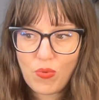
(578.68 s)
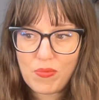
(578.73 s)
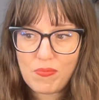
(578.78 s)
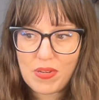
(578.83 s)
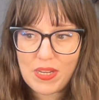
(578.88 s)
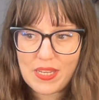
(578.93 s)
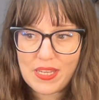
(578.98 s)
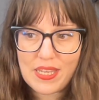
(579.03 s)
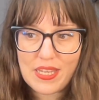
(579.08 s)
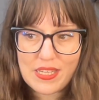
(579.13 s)
when
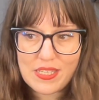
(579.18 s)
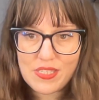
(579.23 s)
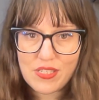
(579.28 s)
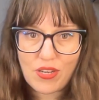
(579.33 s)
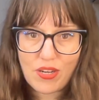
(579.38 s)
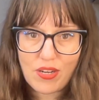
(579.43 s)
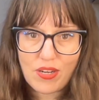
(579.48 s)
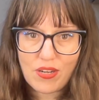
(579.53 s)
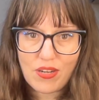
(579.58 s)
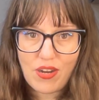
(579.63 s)
my kids
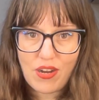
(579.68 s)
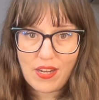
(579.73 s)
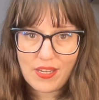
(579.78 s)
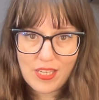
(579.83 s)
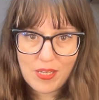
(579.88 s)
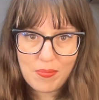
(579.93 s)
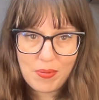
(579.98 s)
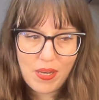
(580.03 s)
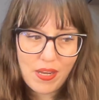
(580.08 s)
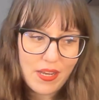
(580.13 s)
are
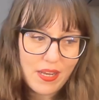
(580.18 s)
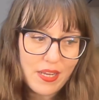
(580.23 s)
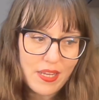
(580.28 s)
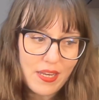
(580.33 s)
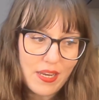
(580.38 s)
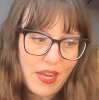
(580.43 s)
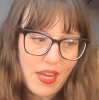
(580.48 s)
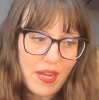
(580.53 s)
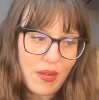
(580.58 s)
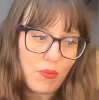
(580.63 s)

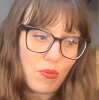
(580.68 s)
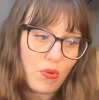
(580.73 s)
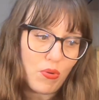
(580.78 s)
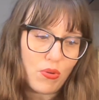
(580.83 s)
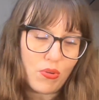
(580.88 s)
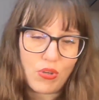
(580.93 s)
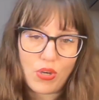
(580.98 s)
occupied, I will